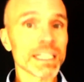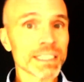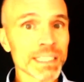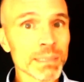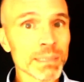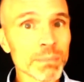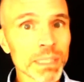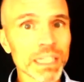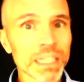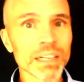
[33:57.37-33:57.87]

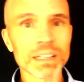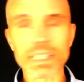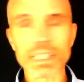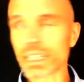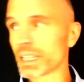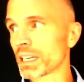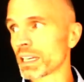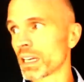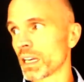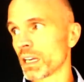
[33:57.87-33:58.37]

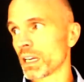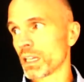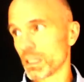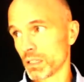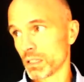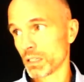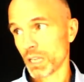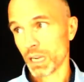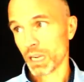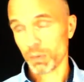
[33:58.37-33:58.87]
Similarly,
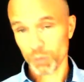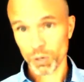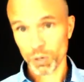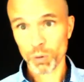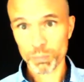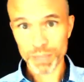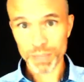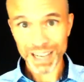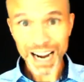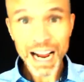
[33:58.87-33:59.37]
I would
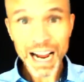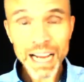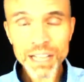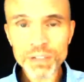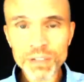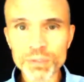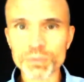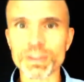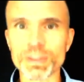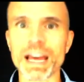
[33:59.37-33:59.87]
hope that
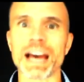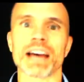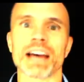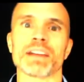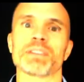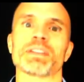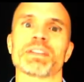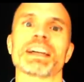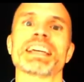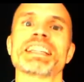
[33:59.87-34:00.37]
I do
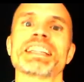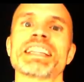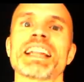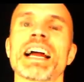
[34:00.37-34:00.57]
that, right?